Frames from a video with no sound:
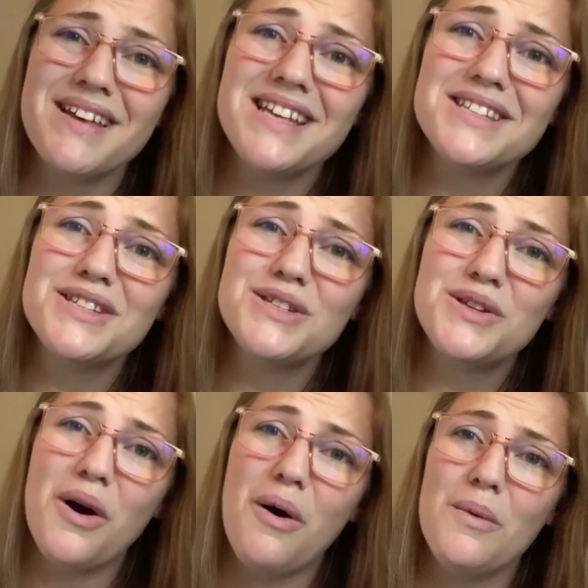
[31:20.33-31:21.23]
It's
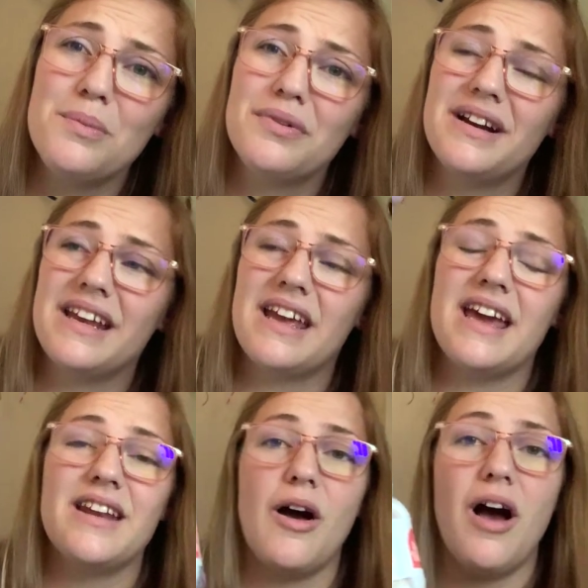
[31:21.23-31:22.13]
so pretty.
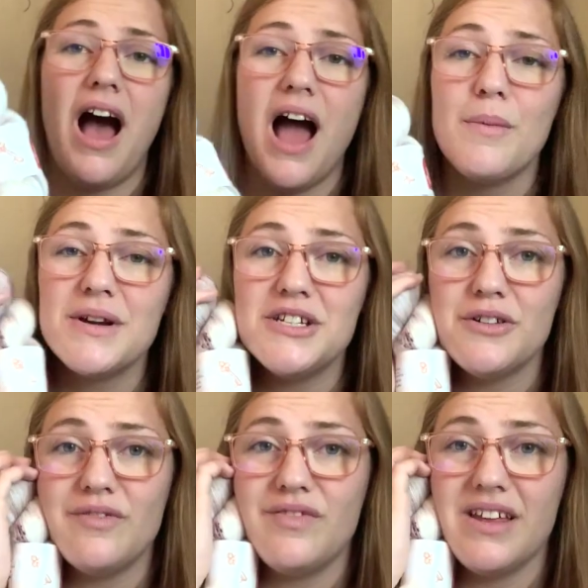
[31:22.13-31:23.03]
And I wish you
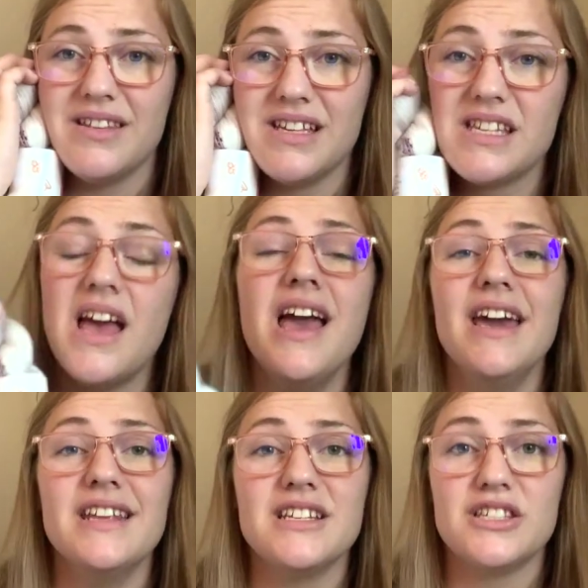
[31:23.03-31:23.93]
could feel this.
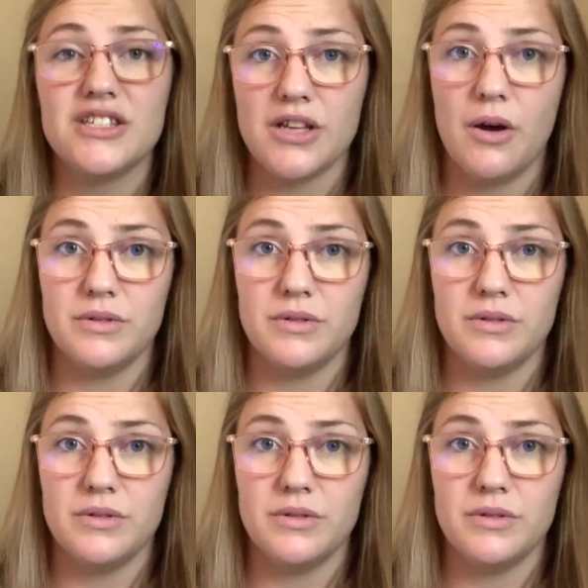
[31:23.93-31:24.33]
It is so